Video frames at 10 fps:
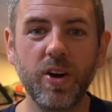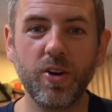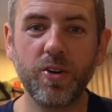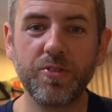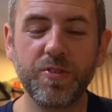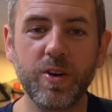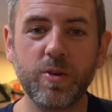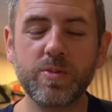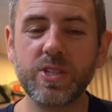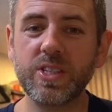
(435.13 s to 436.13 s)
of
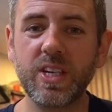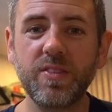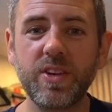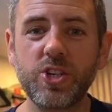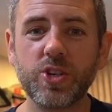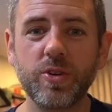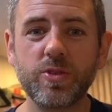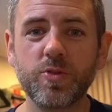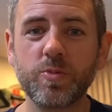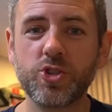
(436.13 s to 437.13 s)
films and TV
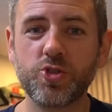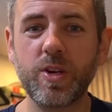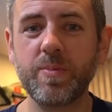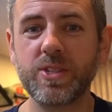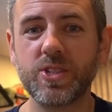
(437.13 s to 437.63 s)
shows from streaming